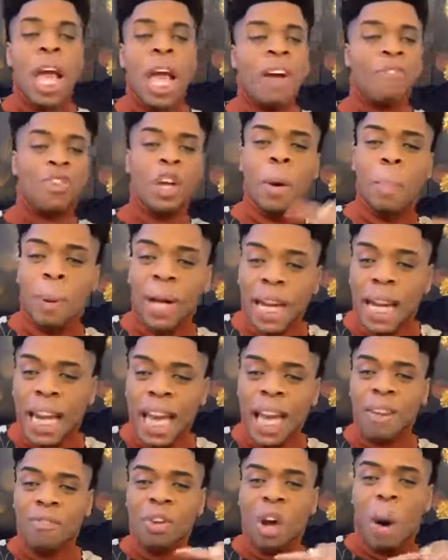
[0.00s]
if you
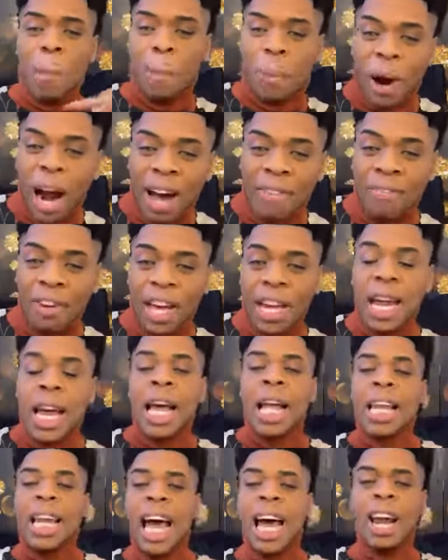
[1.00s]
believe your prophet.
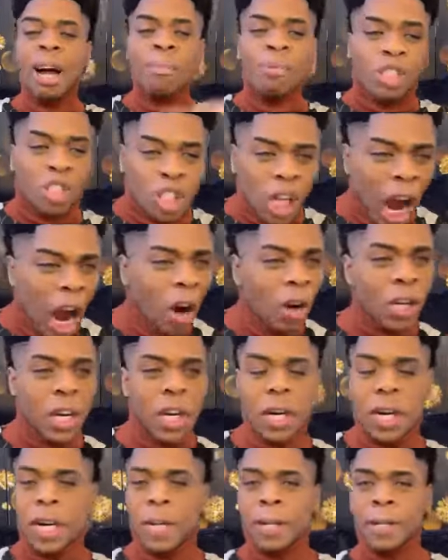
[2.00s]
Let him show
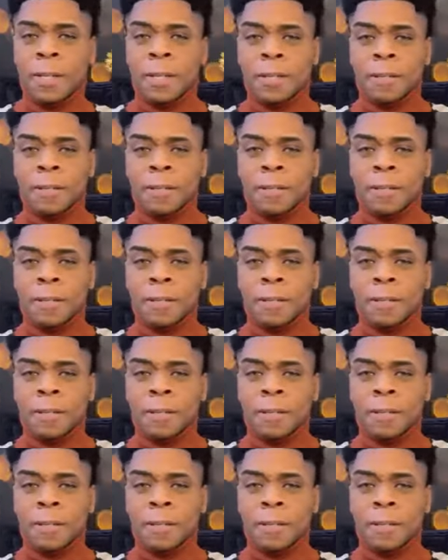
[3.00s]
you.